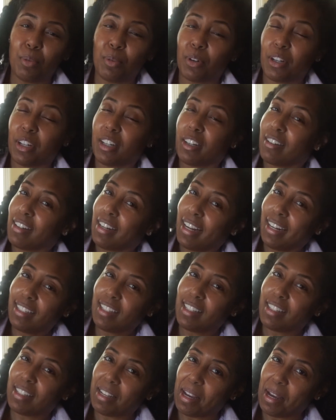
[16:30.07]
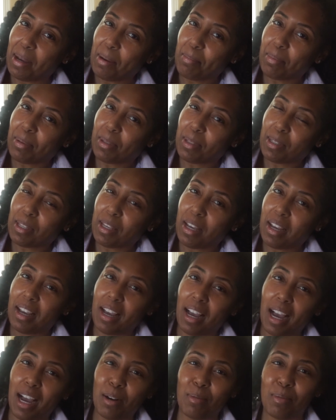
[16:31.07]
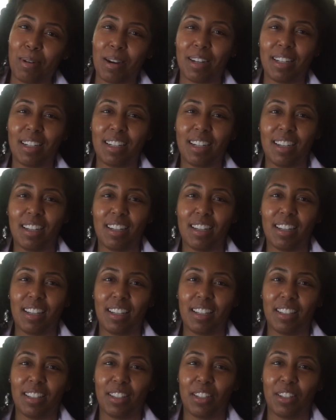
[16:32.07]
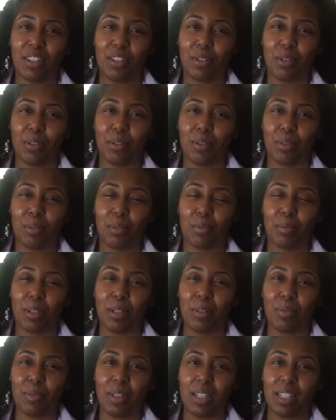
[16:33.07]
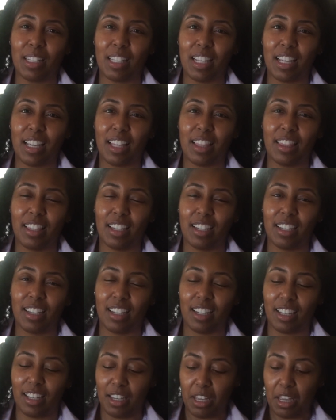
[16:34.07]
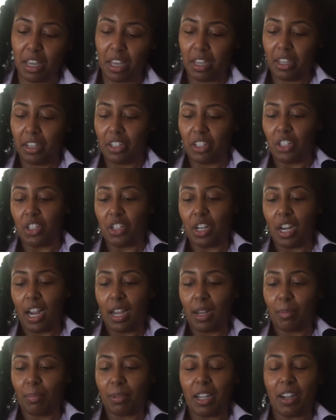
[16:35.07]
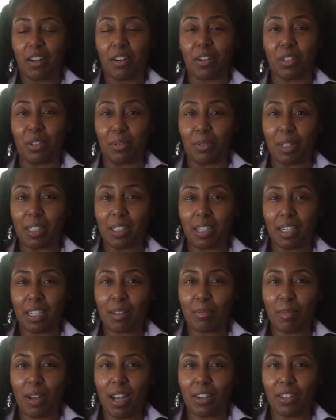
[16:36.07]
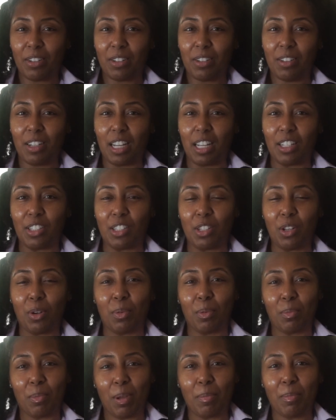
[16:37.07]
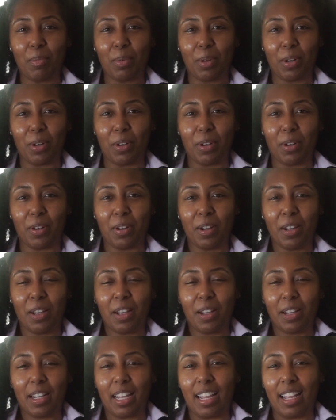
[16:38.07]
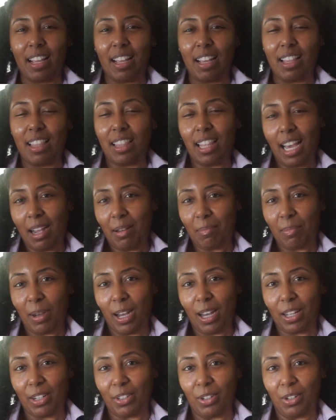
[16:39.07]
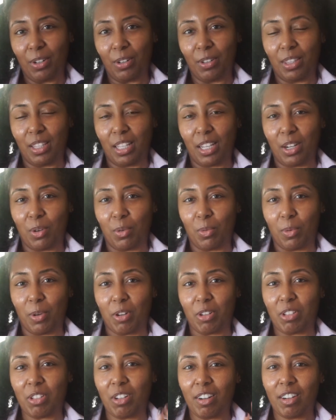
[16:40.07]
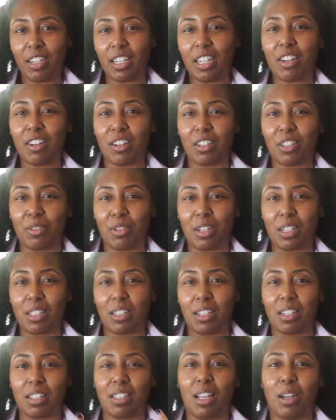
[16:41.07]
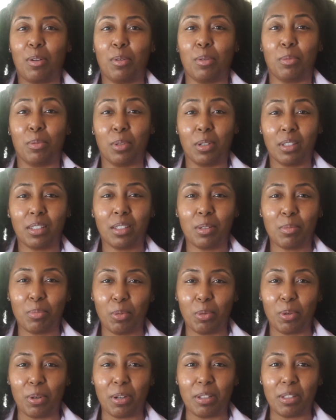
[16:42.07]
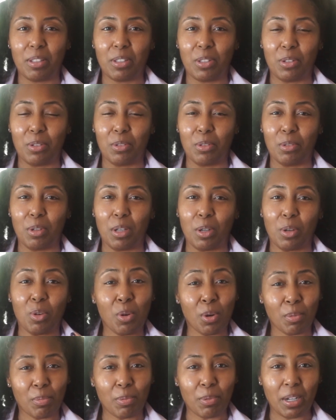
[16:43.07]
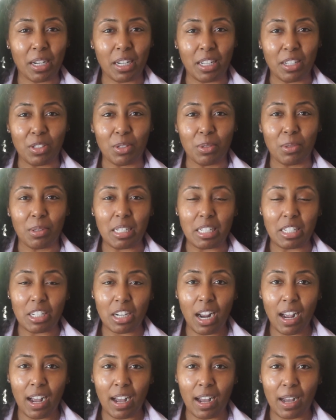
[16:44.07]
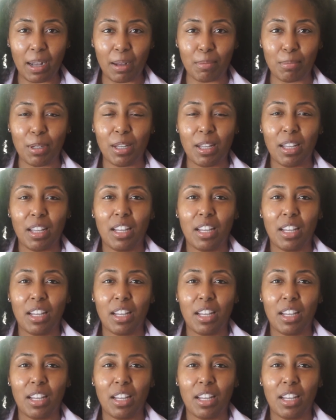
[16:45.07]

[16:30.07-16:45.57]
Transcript: for your next steps, I wanted us to revisit the job characteristics model. And so remember, in that model, there were certain characteristics that were really important to incorporate into a job